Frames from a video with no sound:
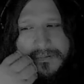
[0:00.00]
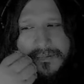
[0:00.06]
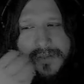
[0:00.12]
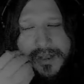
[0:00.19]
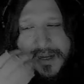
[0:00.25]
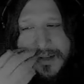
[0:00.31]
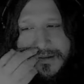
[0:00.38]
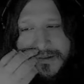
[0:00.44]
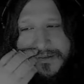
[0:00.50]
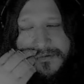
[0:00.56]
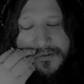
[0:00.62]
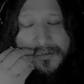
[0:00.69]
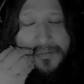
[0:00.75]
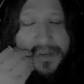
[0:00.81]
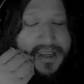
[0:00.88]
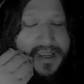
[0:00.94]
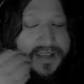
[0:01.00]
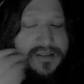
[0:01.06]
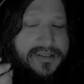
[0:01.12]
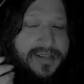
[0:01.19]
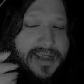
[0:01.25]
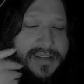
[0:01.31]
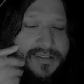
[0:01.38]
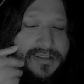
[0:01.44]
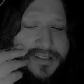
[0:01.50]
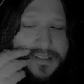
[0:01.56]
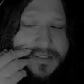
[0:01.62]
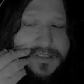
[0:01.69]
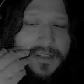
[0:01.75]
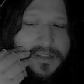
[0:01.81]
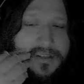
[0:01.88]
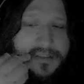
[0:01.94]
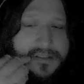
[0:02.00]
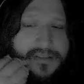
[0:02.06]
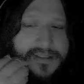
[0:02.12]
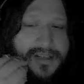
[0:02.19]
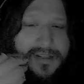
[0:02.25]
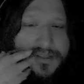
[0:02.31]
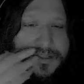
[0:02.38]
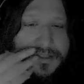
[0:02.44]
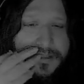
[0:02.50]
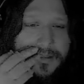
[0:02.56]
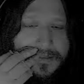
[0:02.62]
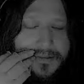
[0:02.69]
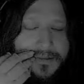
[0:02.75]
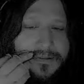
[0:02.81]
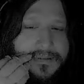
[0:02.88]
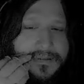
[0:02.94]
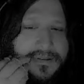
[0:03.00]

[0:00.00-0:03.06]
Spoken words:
Then I just extend it to sentience,